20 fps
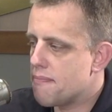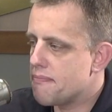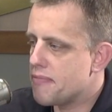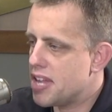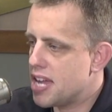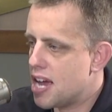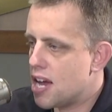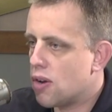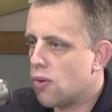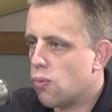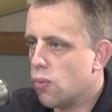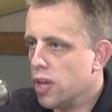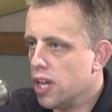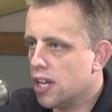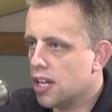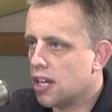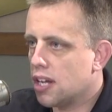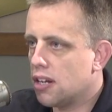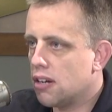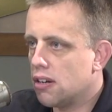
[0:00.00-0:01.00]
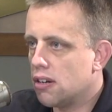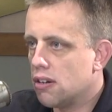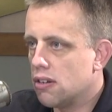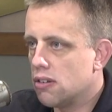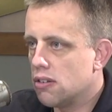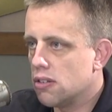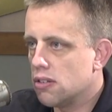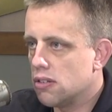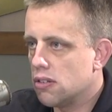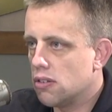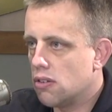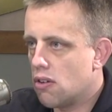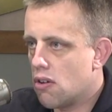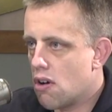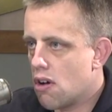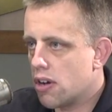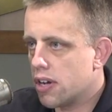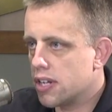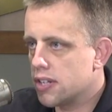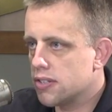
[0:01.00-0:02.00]
they had a week in
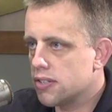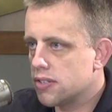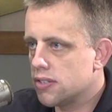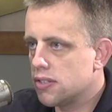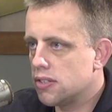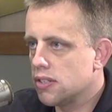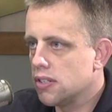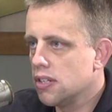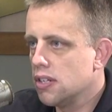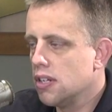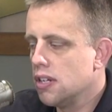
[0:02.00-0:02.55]
August.